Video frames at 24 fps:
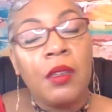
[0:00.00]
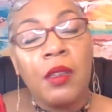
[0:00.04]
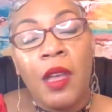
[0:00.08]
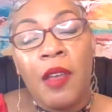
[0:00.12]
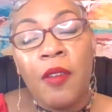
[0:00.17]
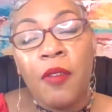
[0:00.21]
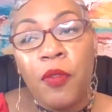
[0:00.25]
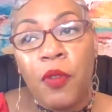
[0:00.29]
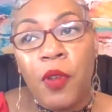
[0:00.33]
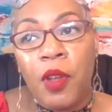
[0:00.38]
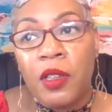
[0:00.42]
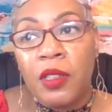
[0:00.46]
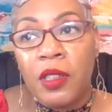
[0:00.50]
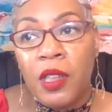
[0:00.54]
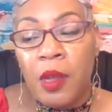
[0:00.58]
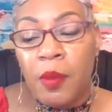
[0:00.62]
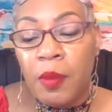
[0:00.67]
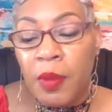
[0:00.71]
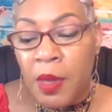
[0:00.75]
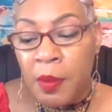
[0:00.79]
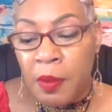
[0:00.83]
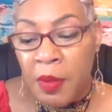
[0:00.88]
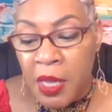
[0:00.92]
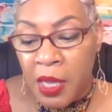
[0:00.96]
I fucked
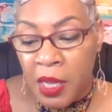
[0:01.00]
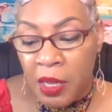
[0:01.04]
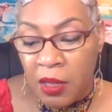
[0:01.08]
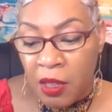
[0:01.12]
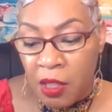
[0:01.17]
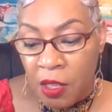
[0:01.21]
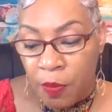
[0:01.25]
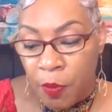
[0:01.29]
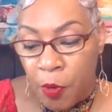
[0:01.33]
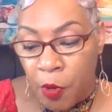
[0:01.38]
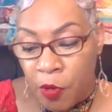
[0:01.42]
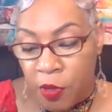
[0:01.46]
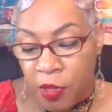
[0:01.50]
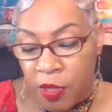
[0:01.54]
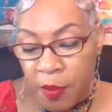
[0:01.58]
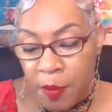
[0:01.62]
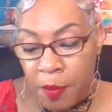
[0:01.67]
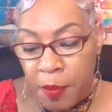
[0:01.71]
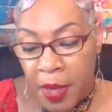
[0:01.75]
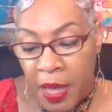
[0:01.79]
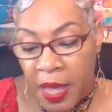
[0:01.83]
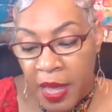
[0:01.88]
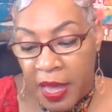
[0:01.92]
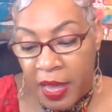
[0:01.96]
up. Let me get this
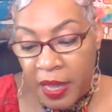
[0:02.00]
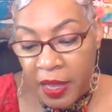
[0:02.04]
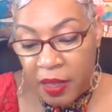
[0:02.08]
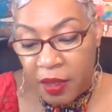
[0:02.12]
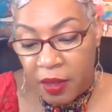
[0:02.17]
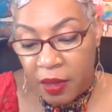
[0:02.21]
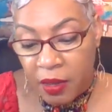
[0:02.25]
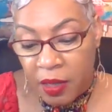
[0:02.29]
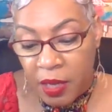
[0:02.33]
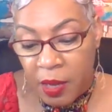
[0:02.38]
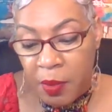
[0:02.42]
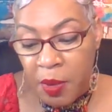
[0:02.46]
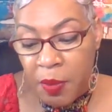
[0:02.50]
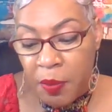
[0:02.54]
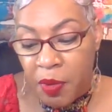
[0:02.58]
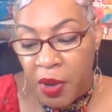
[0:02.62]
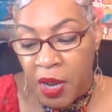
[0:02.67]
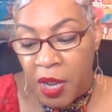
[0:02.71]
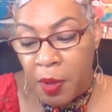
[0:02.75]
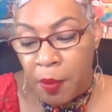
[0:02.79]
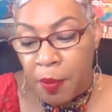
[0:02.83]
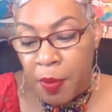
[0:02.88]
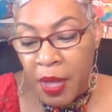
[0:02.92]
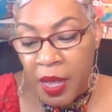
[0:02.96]
person back. Let me
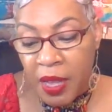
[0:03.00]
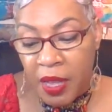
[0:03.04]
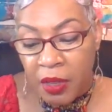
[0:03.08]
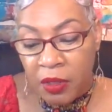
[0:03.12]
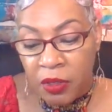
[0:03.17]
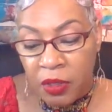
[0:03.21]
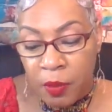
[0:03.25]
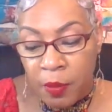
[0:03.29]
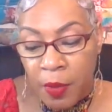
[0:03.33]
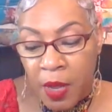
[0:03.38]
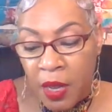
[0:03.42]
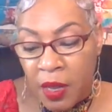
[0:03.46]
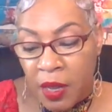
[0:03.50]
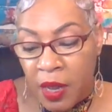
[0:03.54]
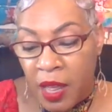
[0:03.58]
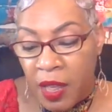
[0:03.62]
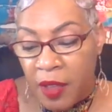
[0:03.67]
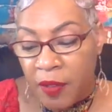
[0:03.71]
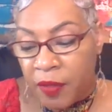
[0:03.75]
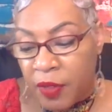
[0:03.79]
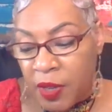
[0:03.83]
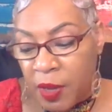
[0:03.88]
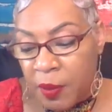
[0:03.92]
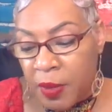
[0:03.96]
bring them back into my
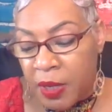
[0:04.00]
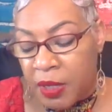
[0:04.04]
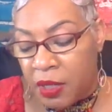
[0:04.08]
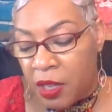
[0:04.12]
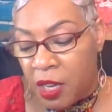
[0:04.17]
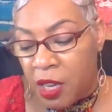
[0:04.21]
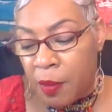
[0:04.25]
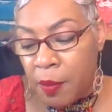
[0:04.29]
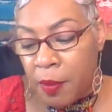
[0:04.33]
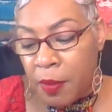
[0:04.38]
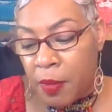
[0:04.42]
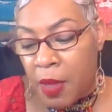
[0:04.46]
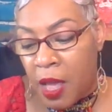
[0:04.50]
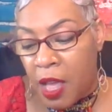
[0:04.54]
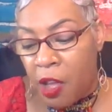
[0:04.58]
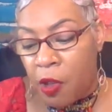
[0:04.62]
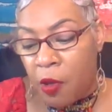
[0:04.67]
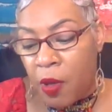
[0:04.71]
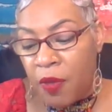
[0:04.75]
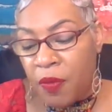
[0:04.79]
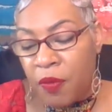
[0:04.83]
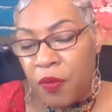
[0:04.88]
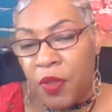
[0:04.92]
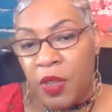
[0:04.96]
life. Let me tell them
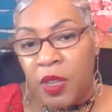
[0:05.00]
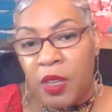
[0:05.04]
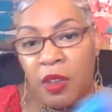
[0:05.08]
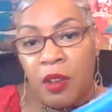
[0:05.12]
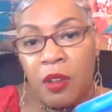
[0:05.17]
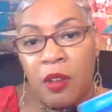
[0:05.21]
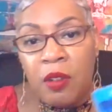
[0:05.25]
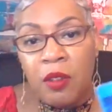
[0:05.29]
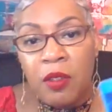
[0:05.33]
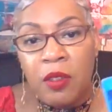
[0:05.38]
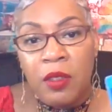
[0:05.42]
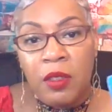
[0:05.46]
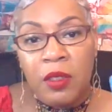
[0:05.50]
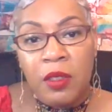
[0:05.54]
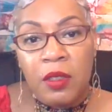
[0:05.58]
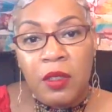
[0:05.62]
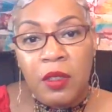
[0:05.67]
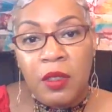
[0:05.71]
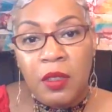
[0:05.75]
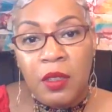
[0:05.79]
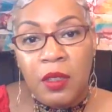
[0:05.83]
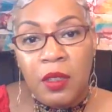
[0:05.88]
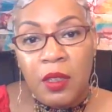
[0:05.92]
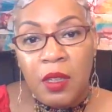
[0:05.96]
how I feel.
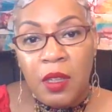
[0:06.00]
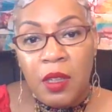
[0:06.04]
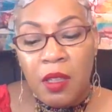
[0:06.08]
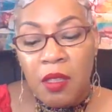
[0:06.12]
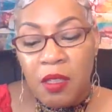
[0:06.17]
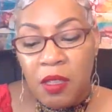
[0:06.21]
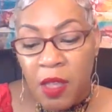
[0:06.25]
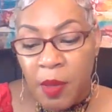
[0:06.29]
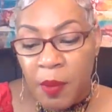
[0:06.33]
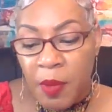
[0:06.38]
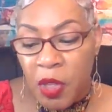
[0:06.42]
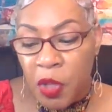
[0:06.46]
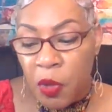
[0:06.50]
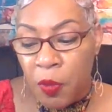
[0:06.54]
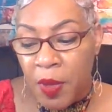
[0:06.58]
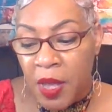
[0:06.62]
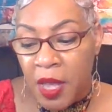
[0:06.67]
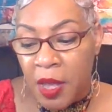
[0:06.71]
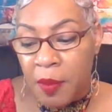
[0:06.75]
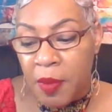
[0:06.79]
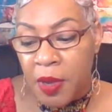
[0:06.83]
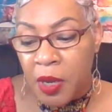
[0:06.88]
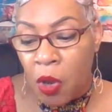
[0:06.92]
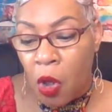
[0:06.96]
Some of you may
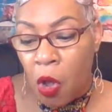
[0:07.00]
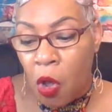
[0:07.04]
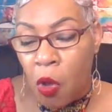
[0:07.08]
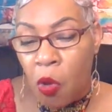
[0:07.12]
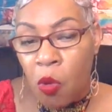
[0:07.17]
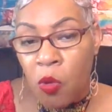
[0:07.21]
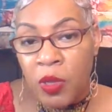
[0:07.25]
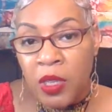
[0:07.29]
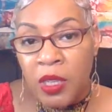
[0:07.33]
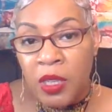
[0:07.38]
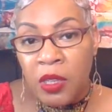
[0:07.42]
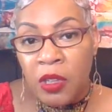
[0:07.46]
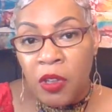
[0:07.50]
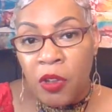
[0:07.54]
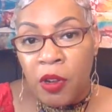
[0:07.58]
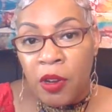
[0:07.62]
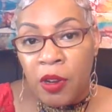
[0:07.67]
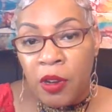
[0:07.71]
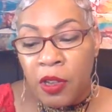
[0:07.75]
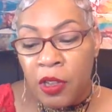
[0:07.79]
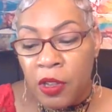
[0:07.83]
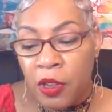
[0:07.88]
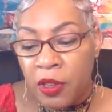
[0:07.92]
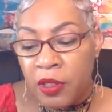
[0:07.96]
have been holding
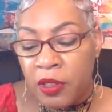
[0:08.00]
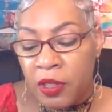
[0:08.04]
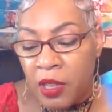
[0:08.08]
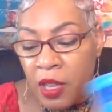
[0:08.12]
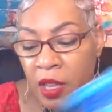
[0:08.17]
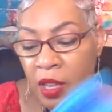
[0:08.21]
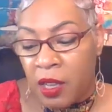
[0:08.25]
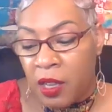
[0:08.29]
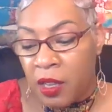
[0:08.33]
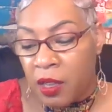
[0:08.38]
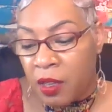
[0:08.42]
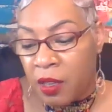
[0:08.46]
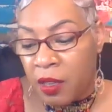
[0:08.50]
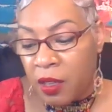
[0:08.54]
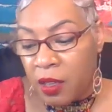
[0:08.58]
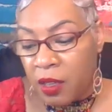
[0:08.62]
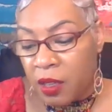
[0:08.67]
your tongue